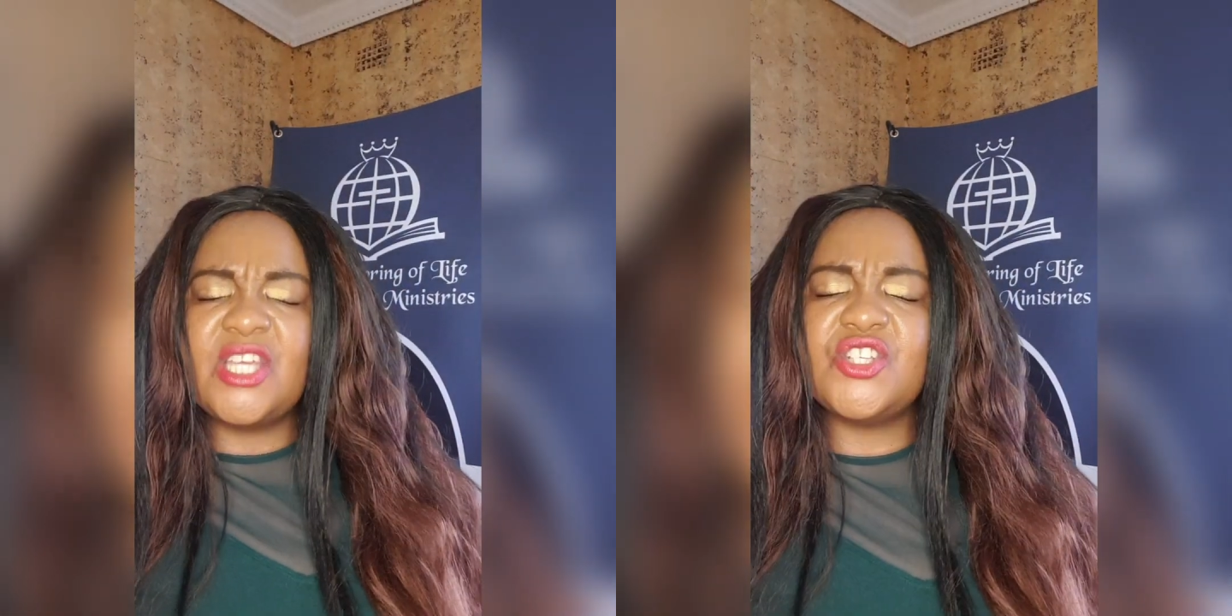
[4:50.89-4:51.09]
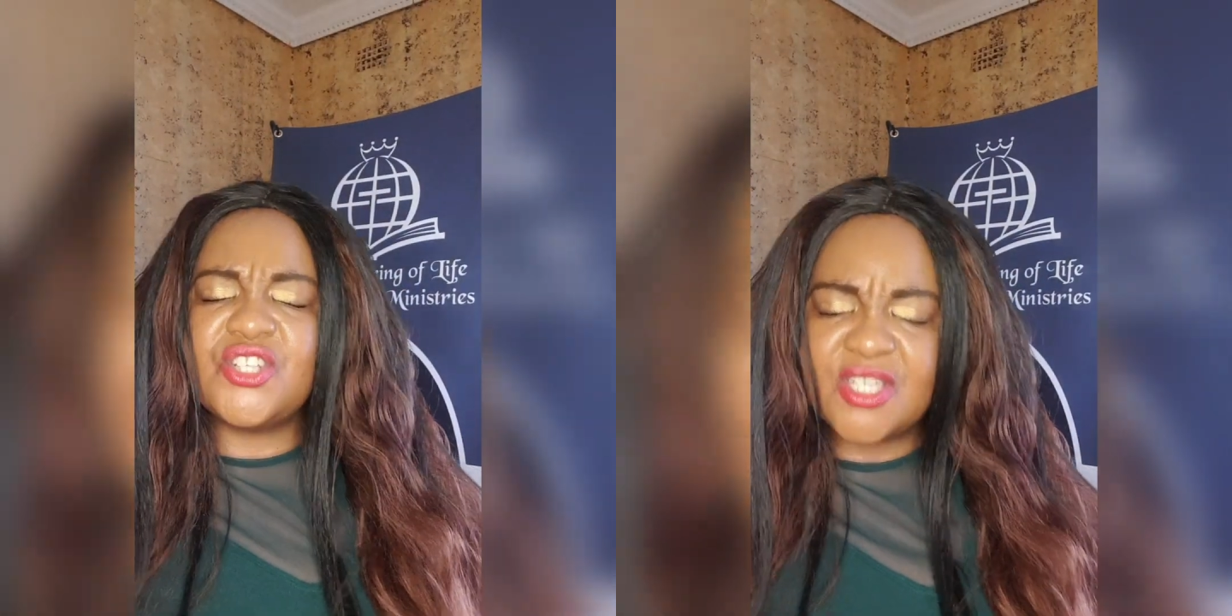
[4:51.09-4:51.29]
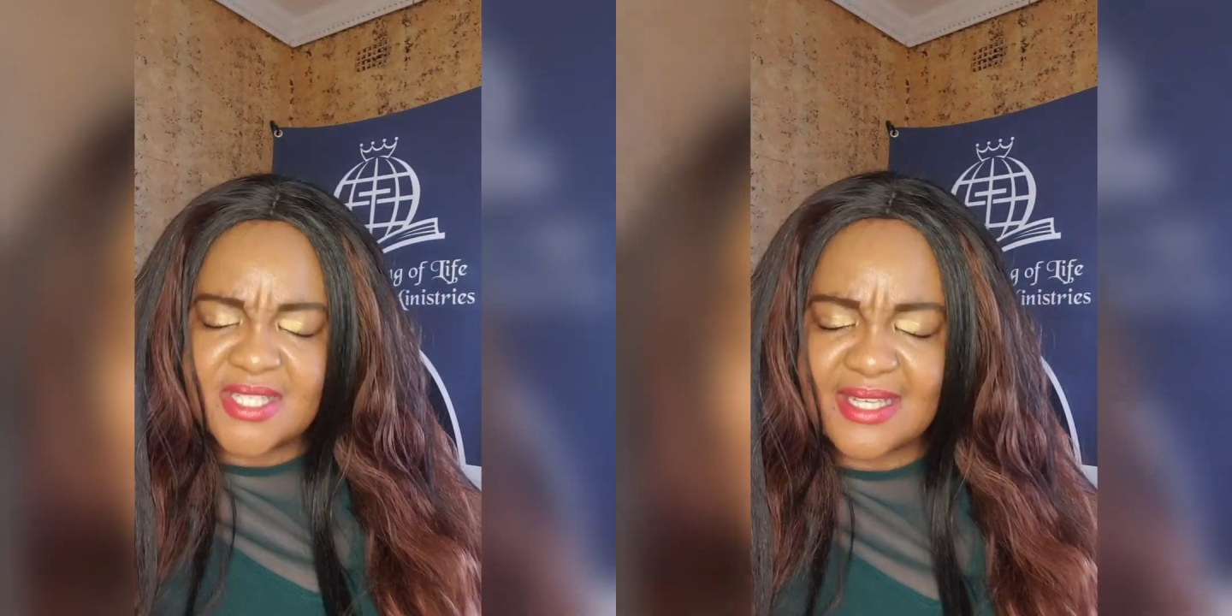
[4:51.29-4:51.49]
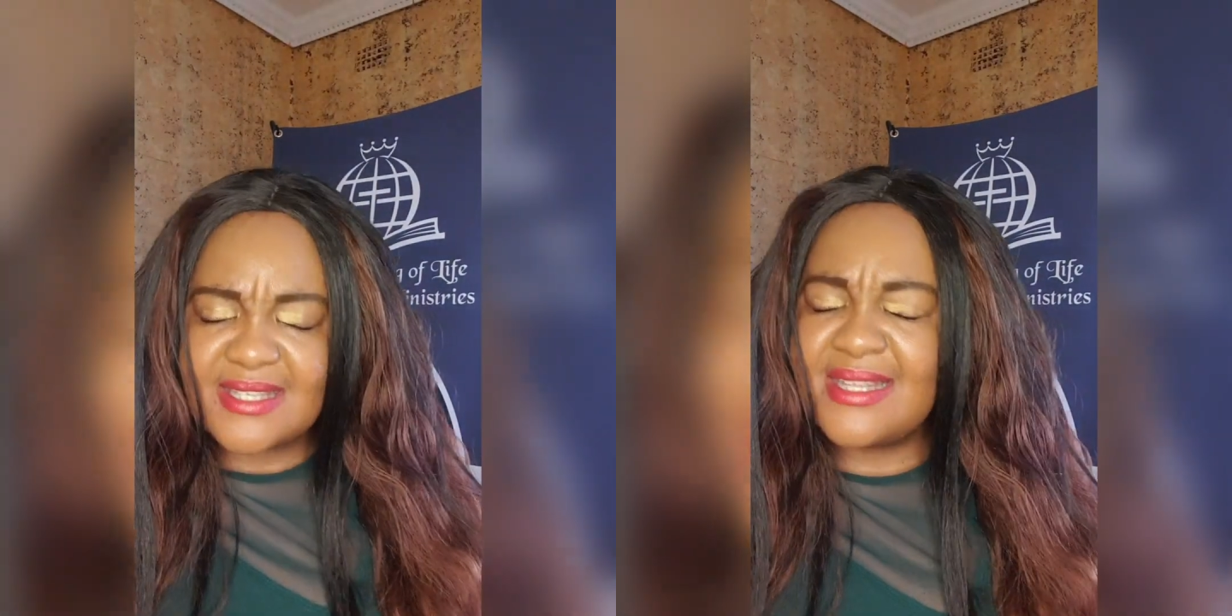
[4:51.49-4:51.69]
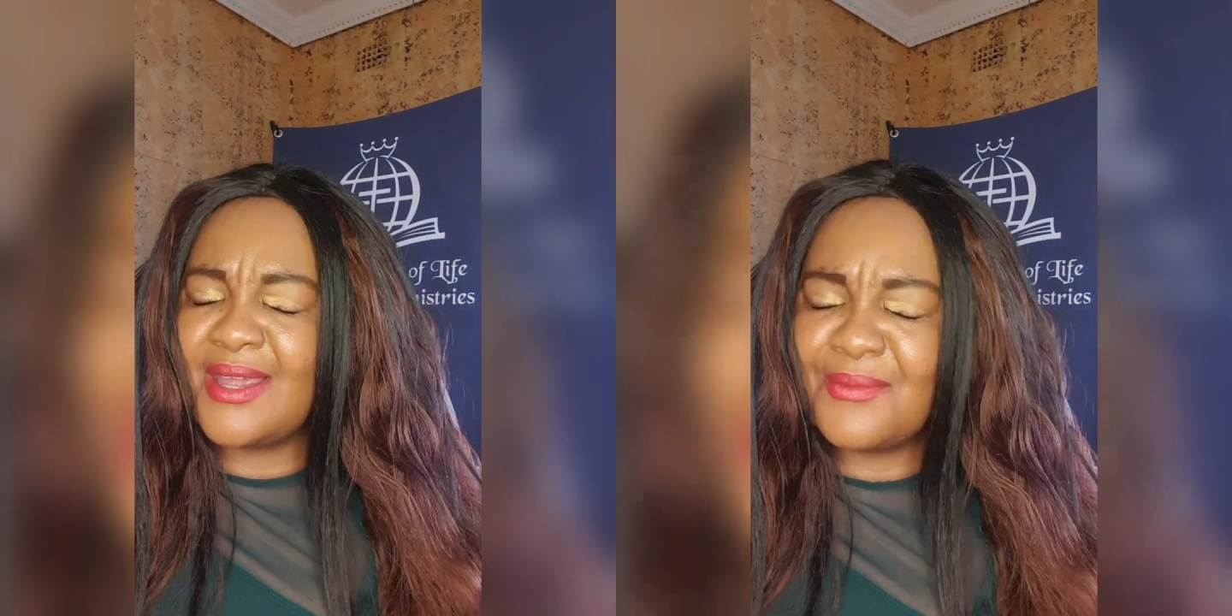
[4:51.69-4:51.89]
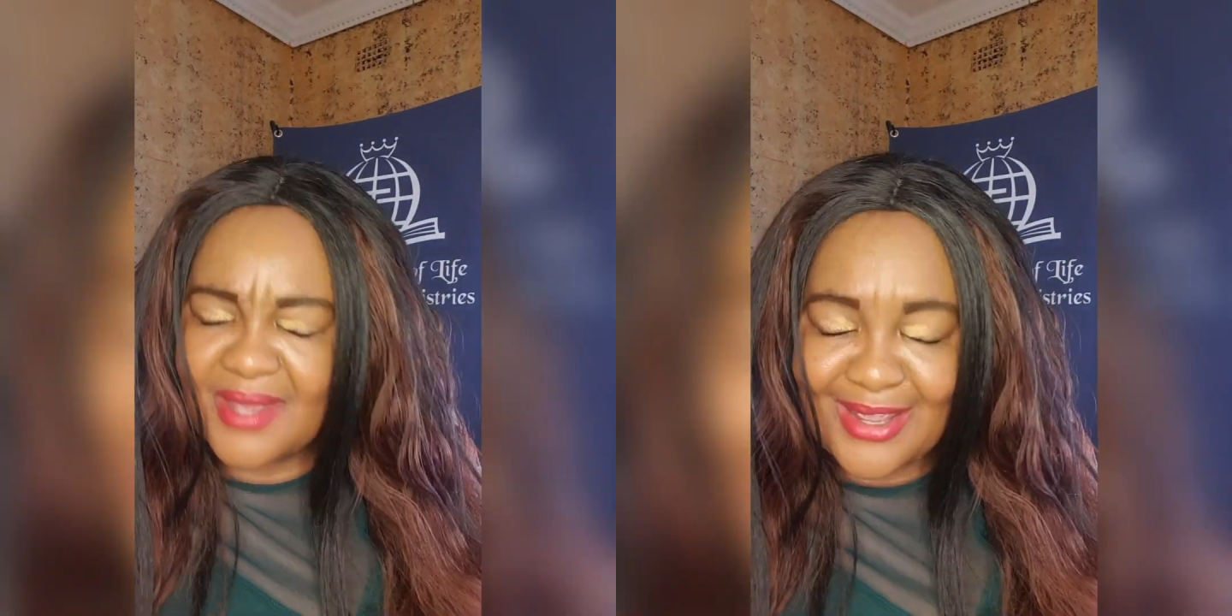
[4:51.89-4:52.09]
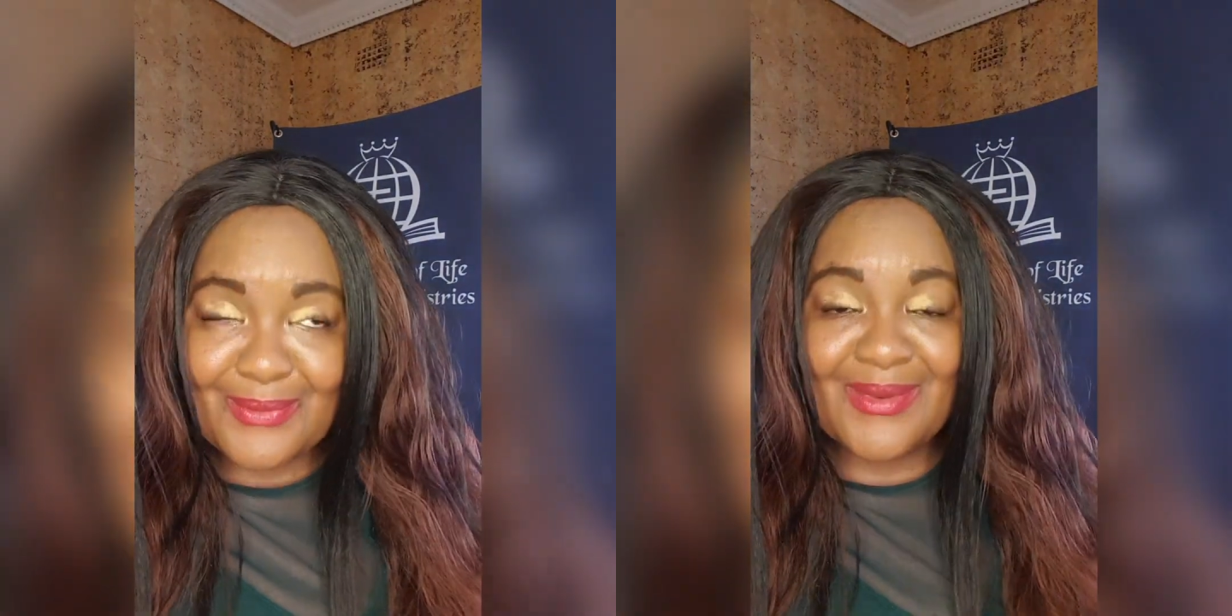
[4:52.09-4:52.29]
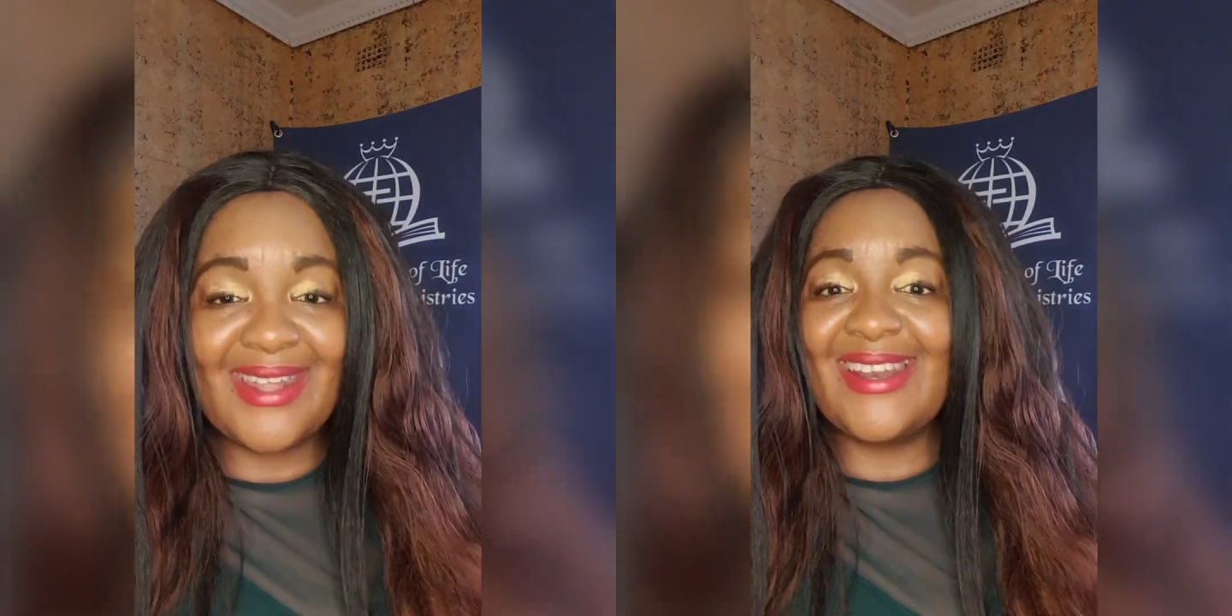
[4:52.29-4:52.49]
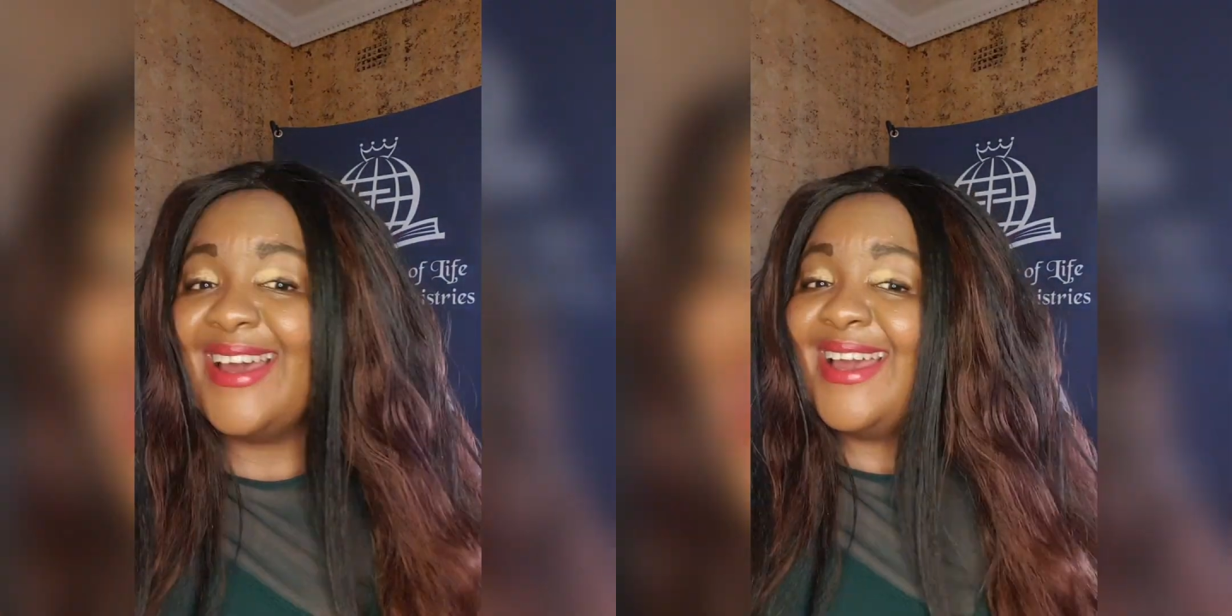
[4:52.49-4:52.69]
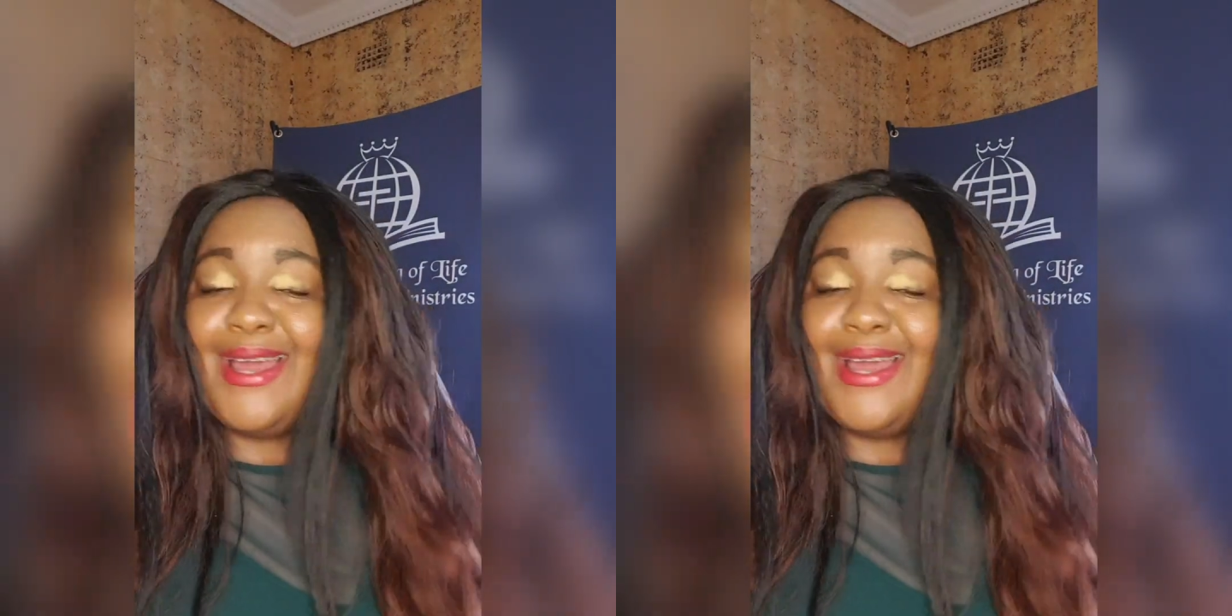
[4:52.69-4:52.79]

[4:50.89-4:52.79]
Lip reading: In Jesus' name, amen.